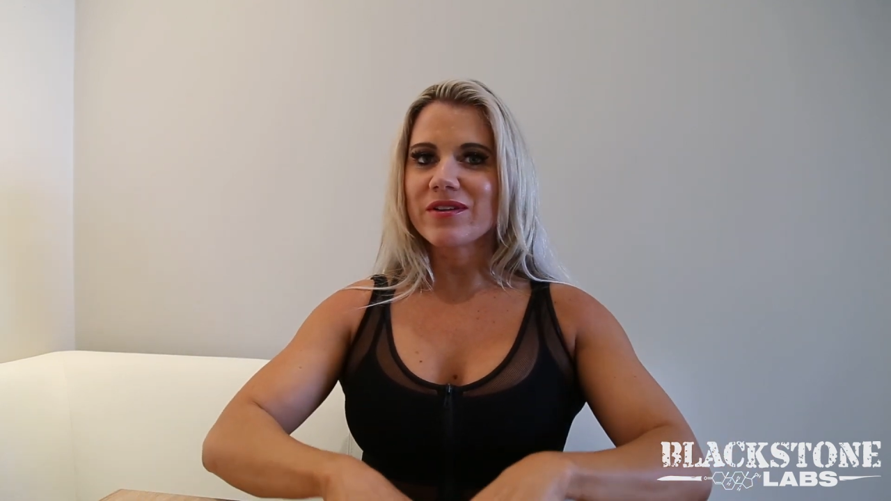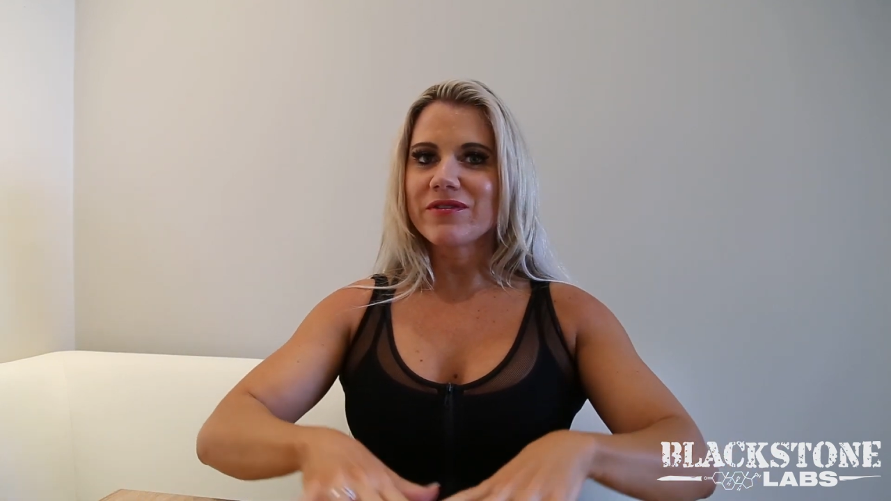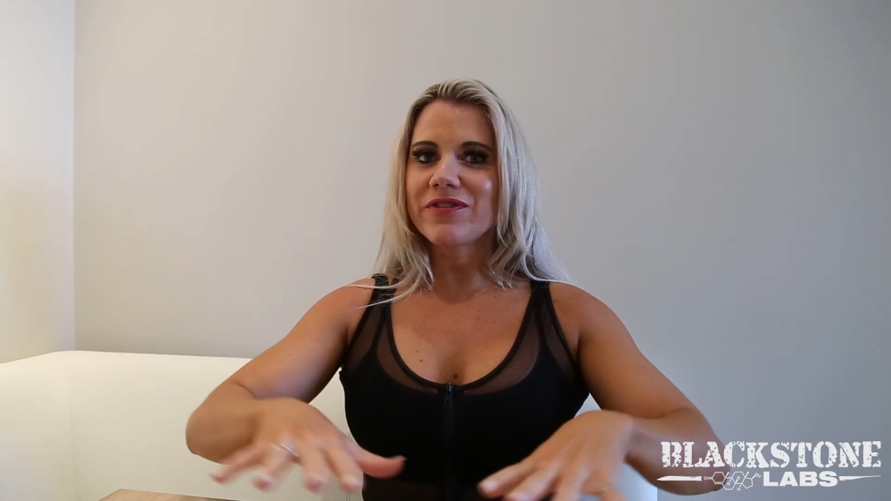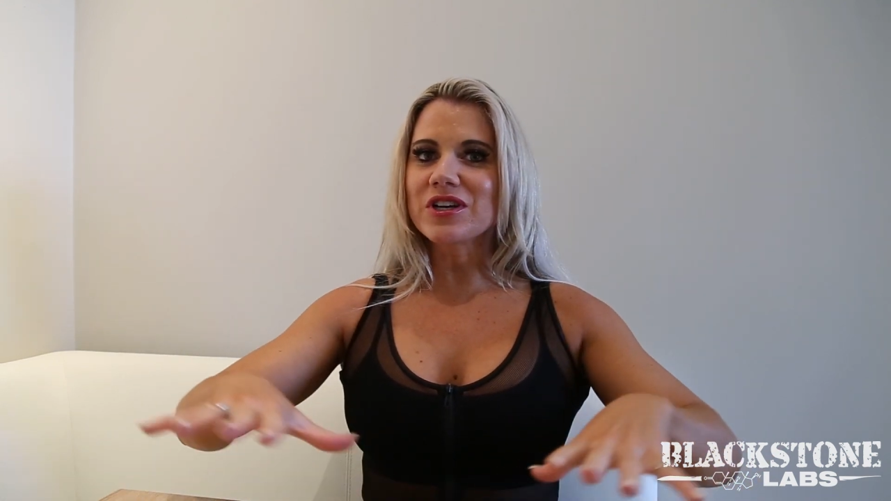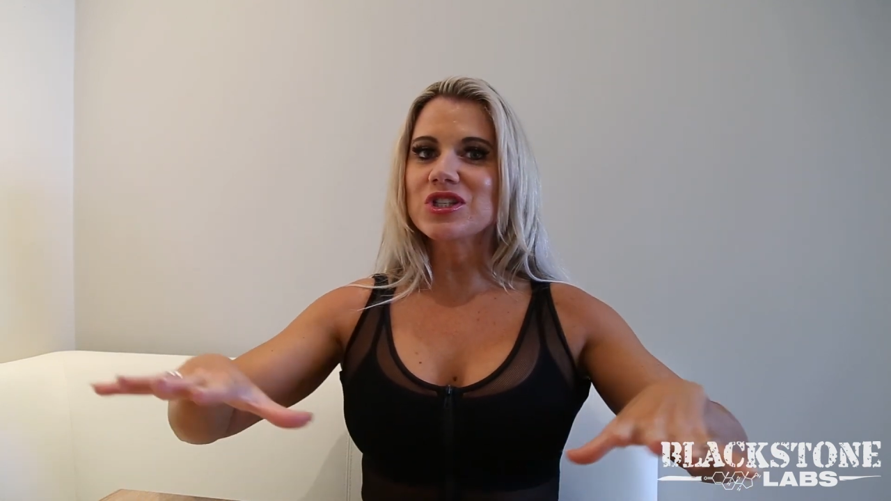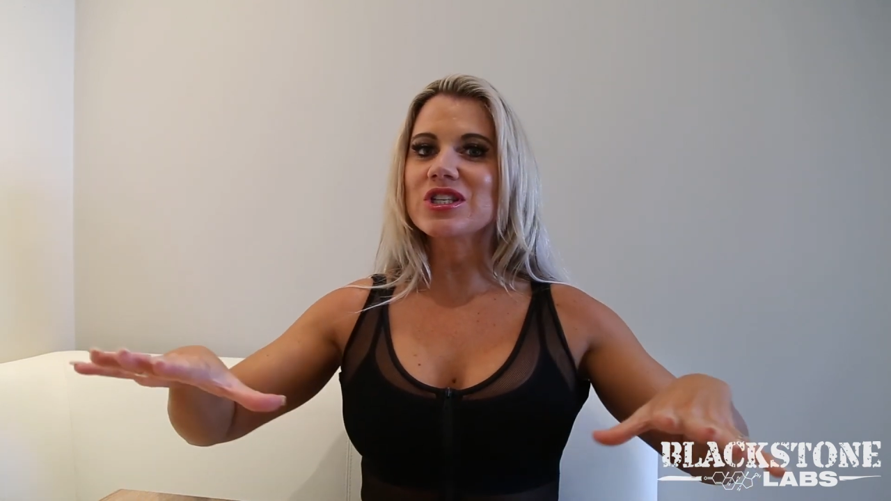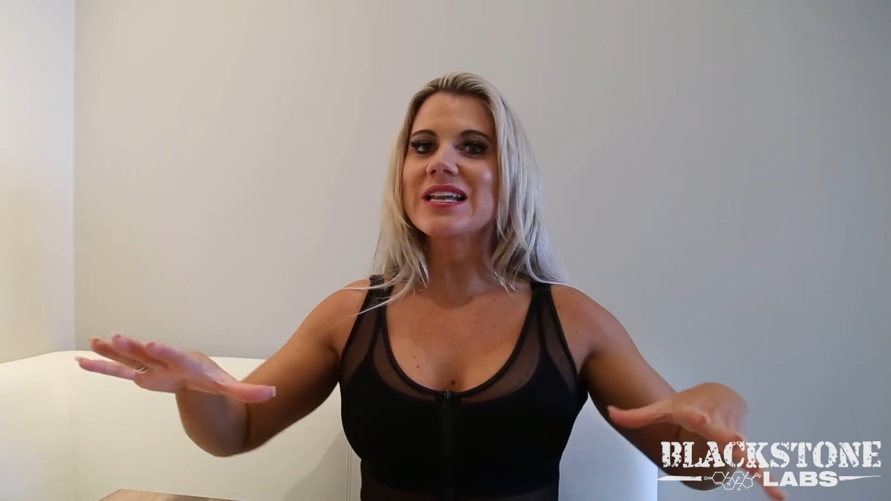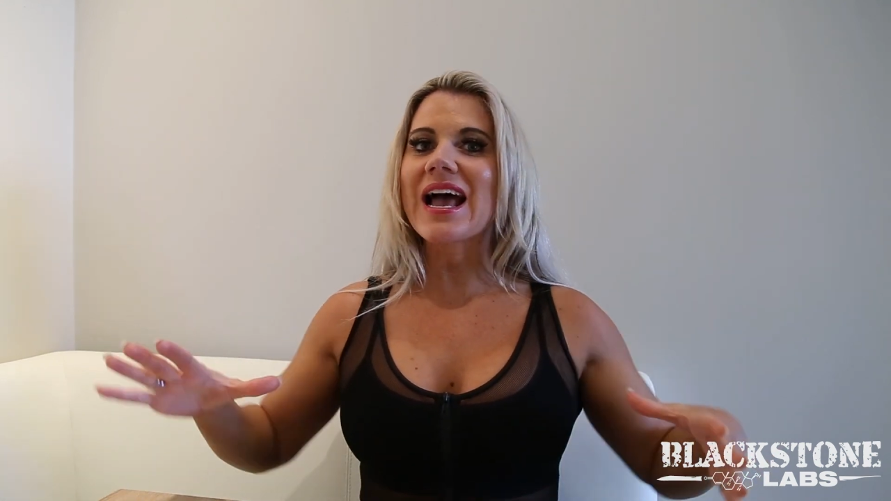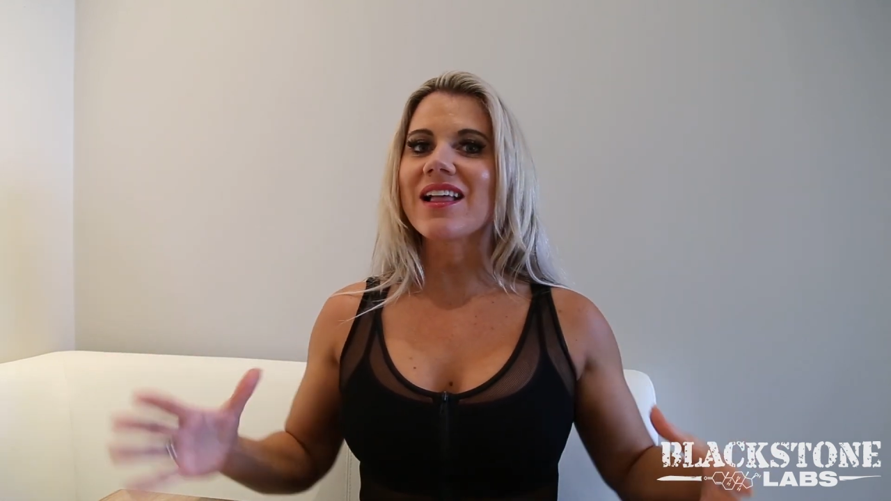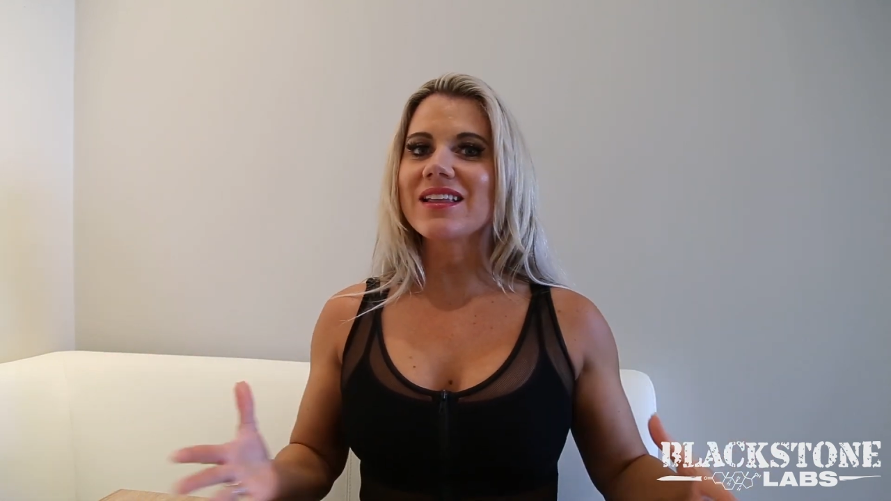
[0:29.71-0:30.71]

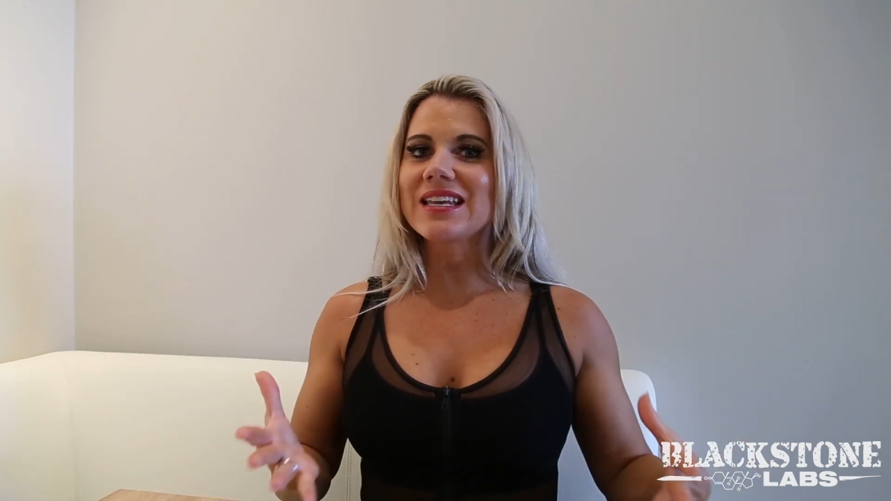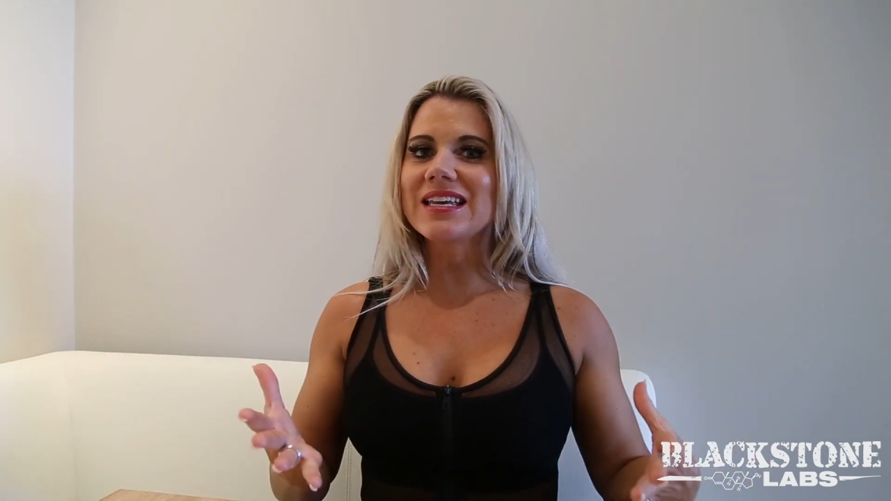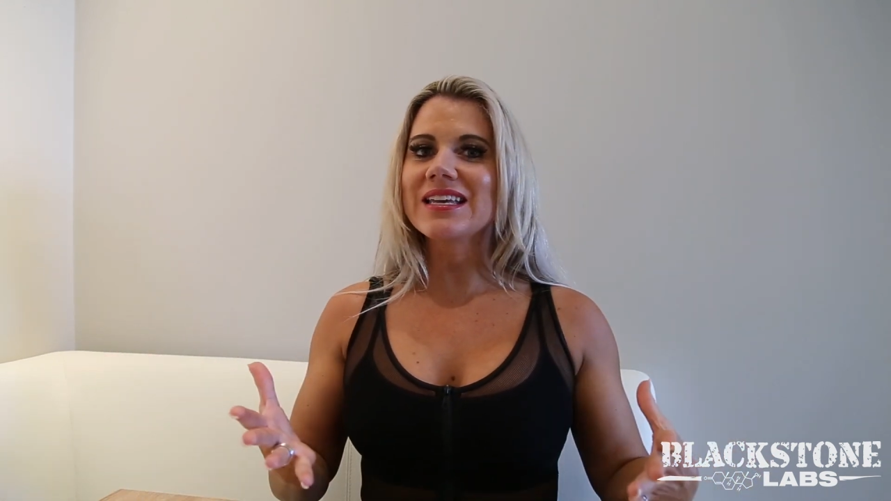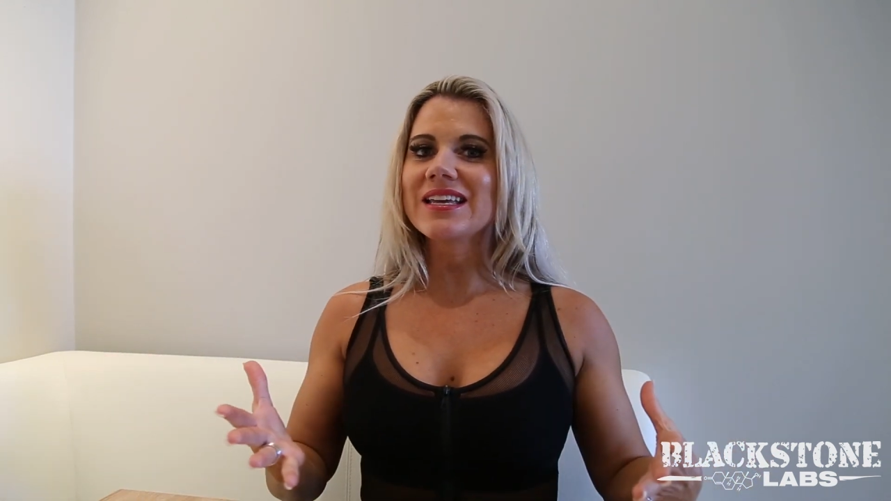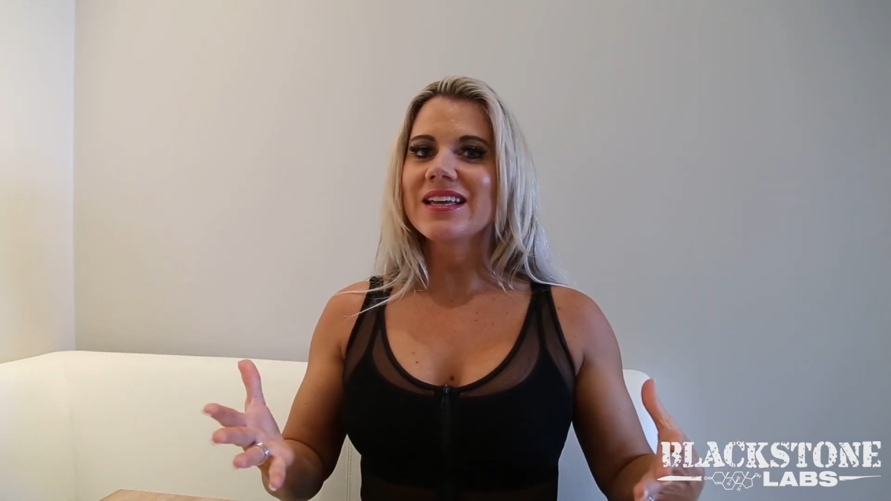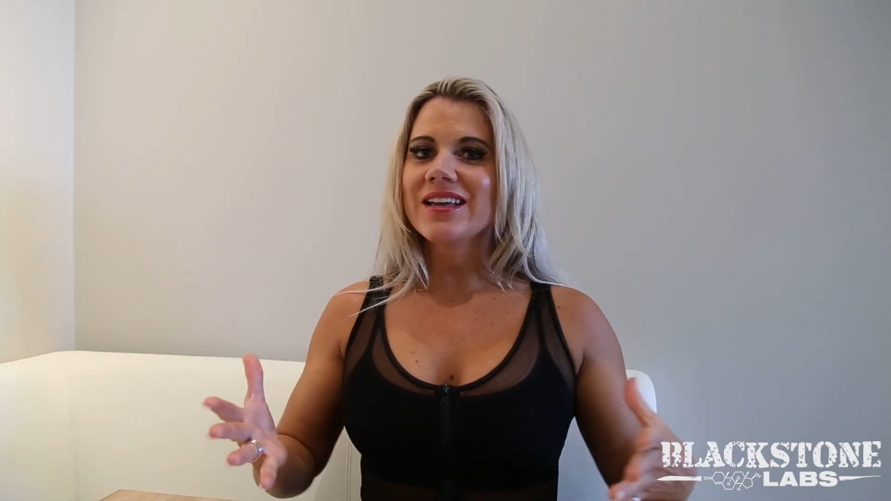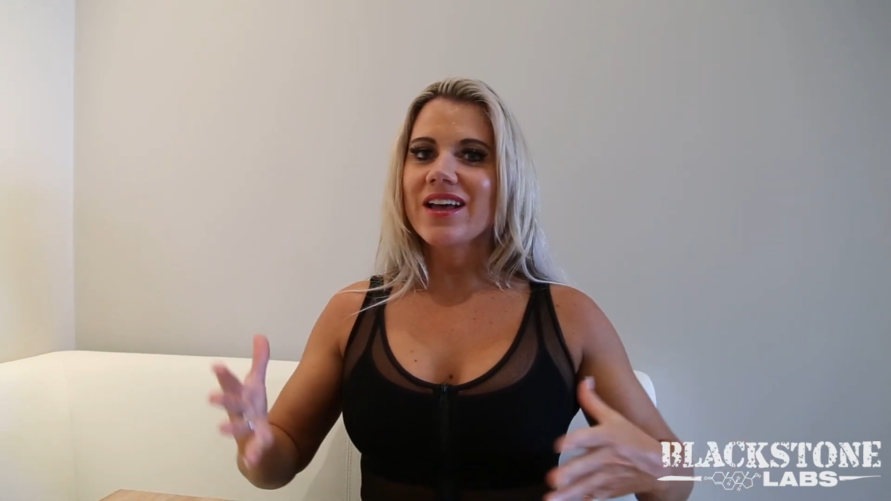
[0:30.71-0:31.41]
functionality